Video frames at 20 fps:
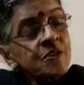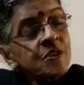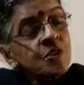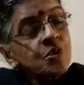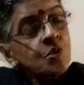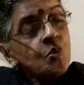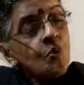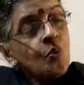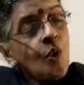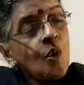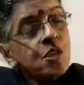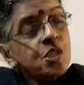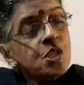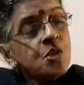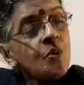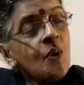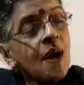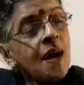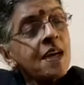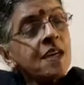So what
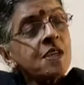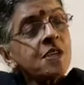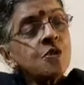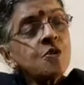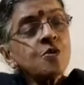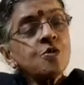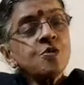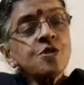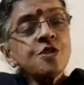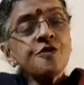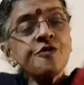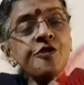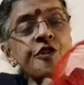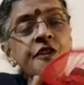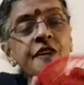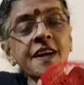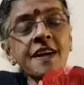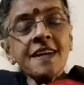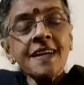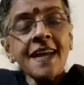do I use for
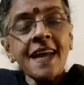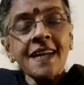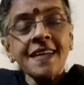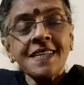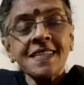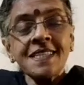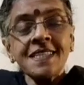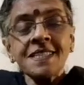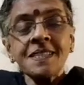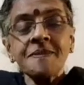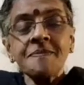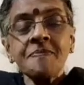a net?